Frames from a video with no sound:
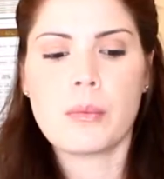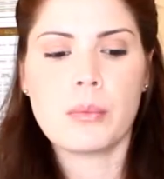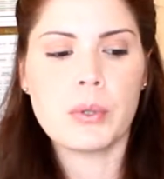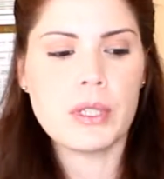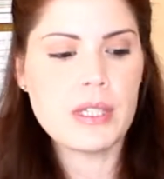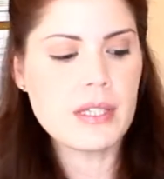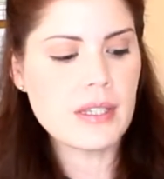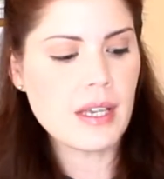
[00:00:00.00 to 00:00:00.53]
put
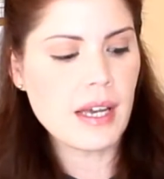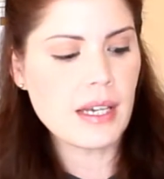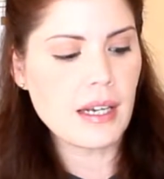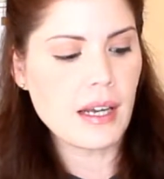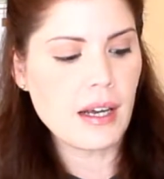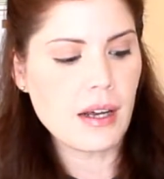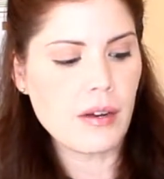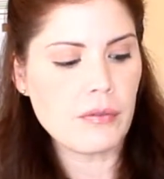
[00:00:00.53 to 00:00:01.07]
inside
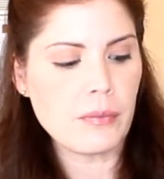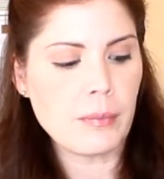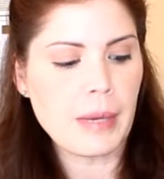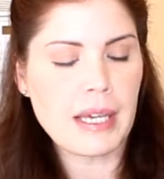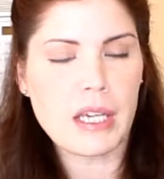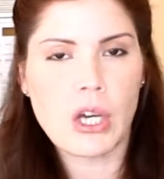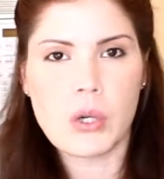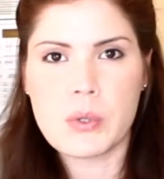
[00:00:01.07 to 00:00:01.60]
of
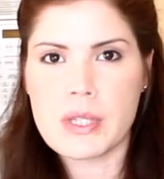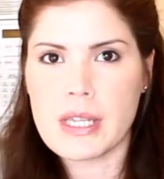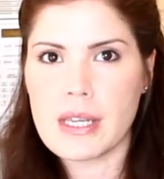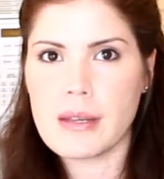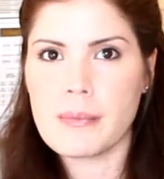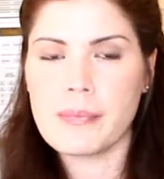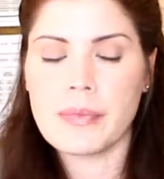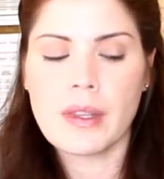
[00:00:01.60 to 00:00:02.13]
my cozy.